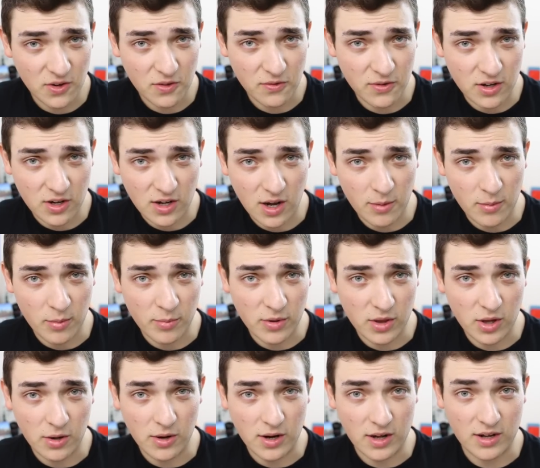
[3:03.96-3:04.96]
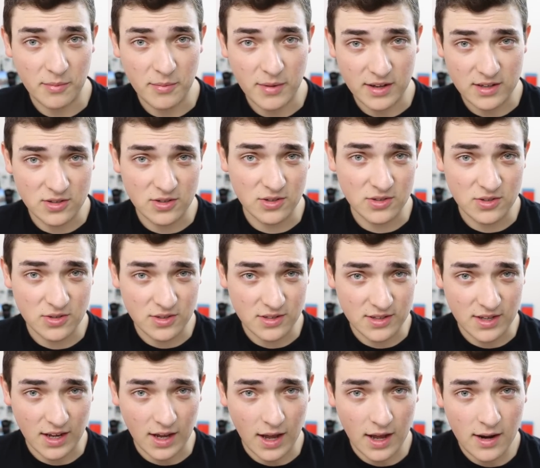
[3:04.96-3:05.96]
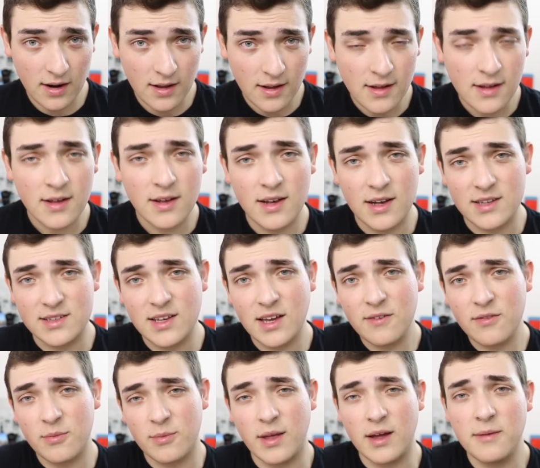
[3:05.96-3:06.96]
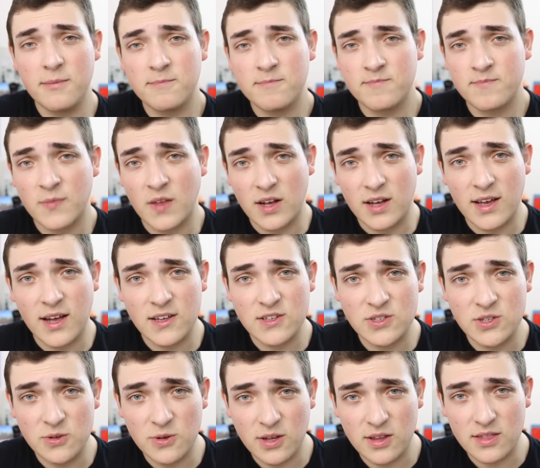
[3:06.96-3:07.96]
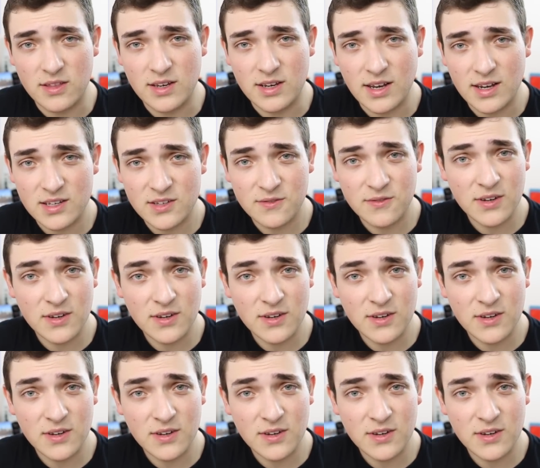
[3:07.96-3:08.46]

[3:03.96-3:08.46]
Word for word: feel free to comment below and I'll get back to you as soon as I can. Aside from that, I'll catch you in the next